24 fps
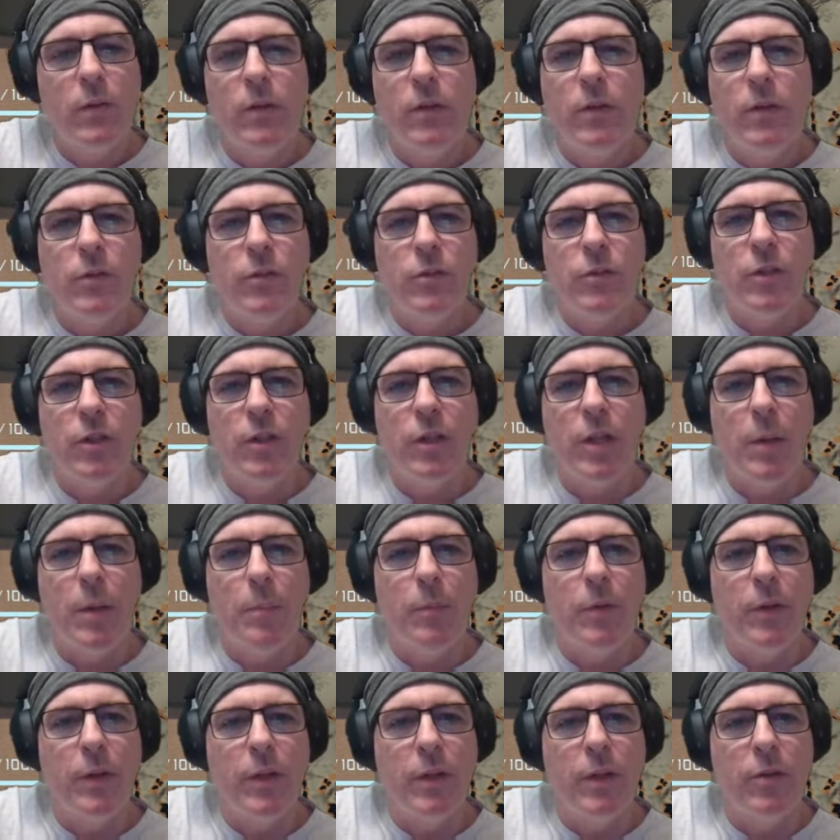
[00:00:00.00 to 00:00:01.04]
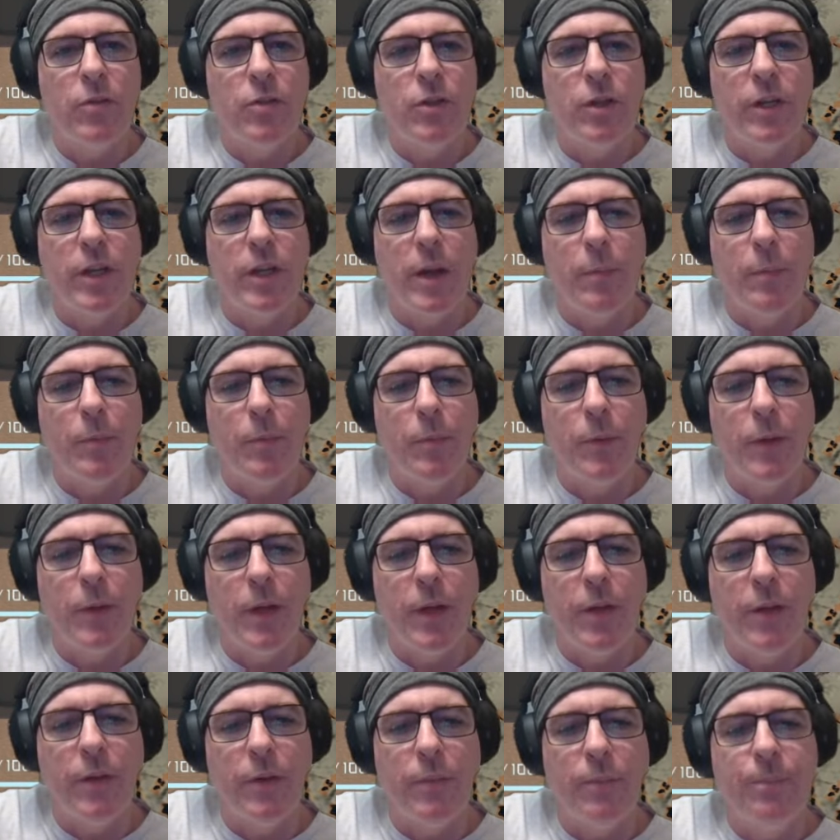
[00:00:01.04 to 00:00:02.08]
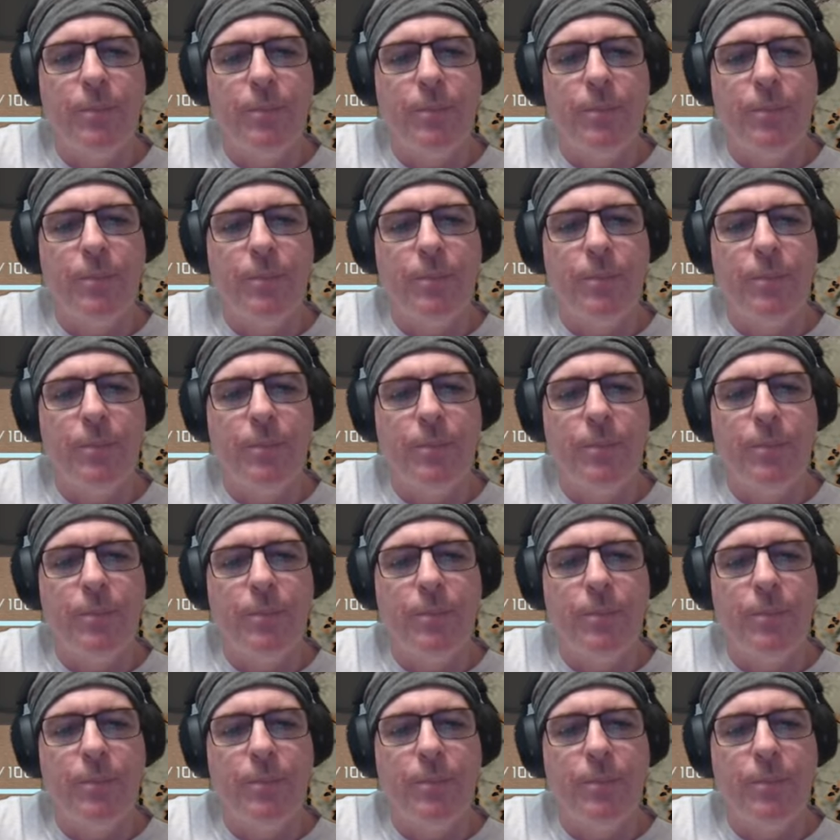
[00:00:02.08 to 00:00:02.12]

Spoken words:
Should have kept them together.